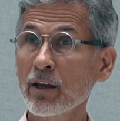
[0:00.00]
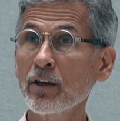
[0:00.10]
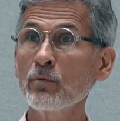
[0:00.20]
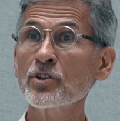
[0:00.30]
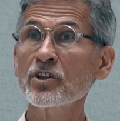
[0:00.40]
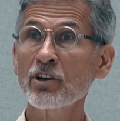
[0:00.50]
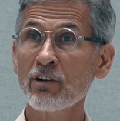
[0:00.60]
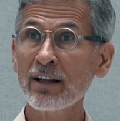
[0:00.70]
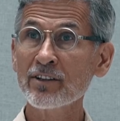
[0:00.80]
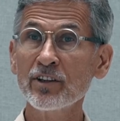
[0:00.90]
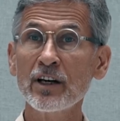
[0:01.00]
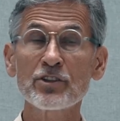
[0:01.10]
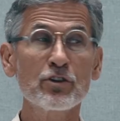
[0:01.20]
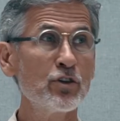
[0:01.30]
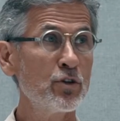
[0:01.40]
He was heralded
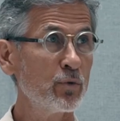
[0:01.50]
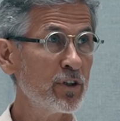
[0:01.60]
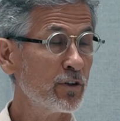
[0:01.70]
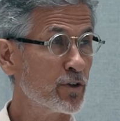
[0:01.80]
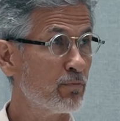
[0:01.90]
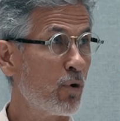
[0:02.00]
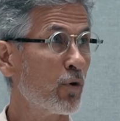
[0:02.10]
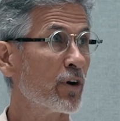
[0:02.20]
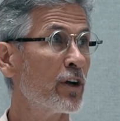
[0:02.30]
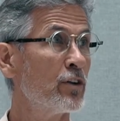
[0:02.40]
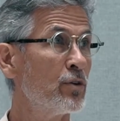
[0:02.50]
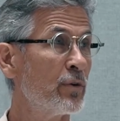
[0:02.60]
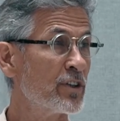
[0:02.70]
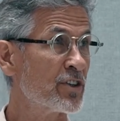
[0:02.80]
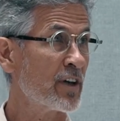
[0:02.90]
as a new Niels Bohr and
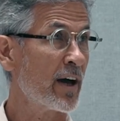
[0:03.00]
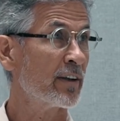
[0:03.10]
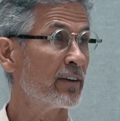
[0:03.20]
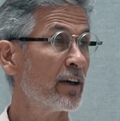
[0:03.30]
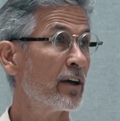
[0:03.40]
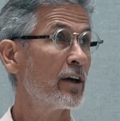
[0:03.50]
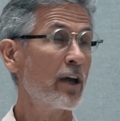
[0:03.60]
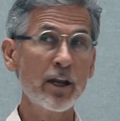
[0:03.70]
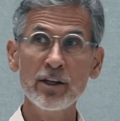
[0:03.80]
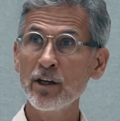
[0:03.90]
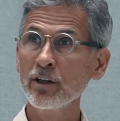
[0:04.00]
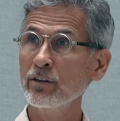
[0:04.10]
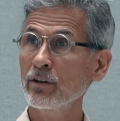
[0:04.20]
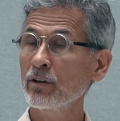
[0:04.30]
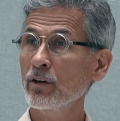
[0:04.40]
new Einstein, and
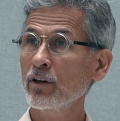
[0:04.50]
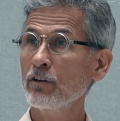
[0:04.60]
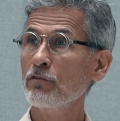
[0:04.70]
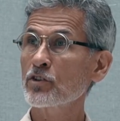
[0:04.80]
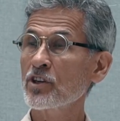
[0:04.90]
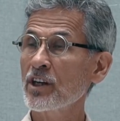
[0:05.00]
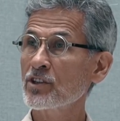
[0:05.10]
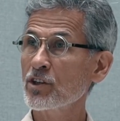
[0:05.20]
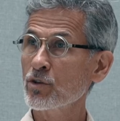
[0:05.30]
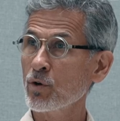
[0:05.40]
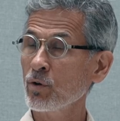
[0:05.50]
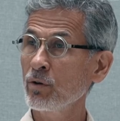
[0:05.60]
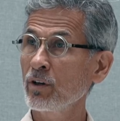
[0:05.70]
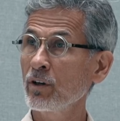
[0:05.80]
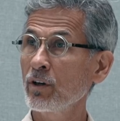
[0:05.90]
yet he forsakes it all,
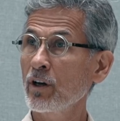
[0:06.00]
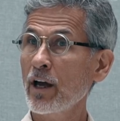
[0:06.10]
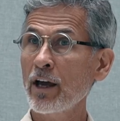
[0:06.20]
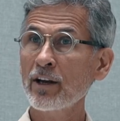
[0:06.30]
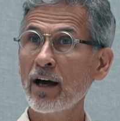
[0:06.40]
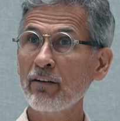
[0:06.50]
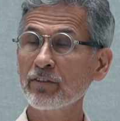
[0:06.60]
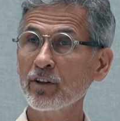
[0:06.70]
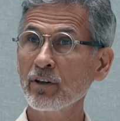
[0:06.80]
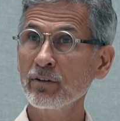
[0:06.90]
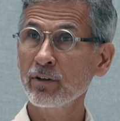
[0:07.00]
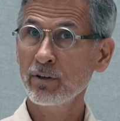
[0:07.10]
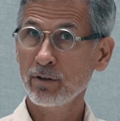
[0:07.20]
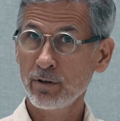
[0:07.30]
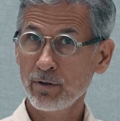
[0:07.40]
and after
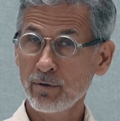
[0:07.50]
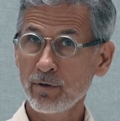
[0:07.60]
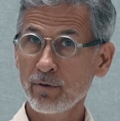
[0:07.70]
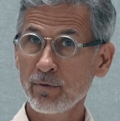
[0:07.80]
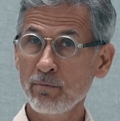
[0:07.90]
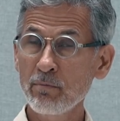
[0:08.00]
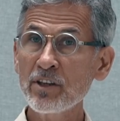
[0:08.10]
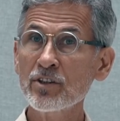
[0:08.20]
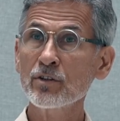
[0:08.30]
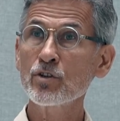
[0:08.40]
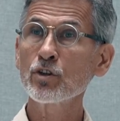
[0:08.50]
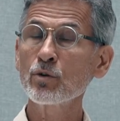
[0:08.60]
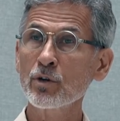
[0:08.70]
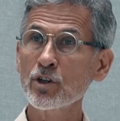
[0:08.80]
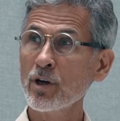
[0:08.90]
meeting
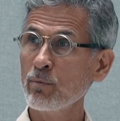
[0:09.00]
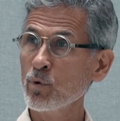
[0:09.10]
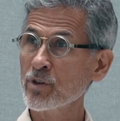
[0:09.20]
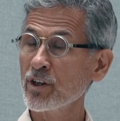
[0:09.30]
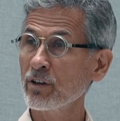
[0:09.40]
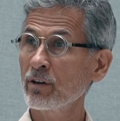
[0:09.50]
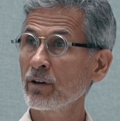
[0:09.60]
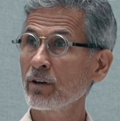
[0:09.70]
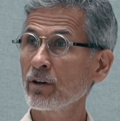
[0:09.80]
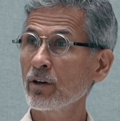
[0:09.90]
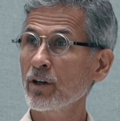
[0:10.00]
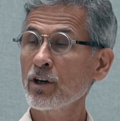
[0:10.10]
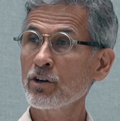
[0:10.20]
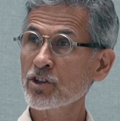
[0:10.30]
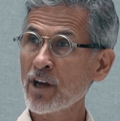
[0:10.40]
Jiddu Krishnamurti,
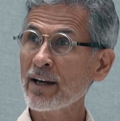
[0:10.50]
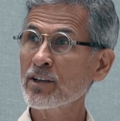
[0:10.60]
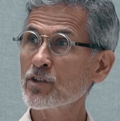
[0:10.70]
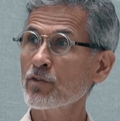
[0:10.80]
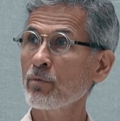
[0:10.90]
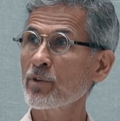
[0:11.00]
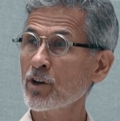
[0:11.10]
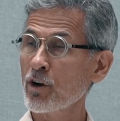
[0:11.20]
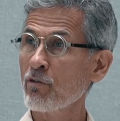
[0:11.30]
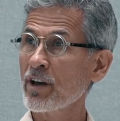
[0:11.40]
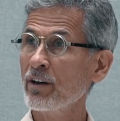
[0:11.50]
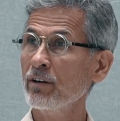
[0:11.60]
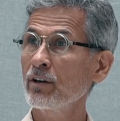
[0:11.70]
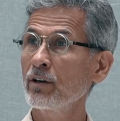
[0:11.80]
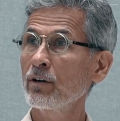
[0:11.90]
he resigns from the
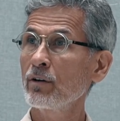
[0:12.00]
career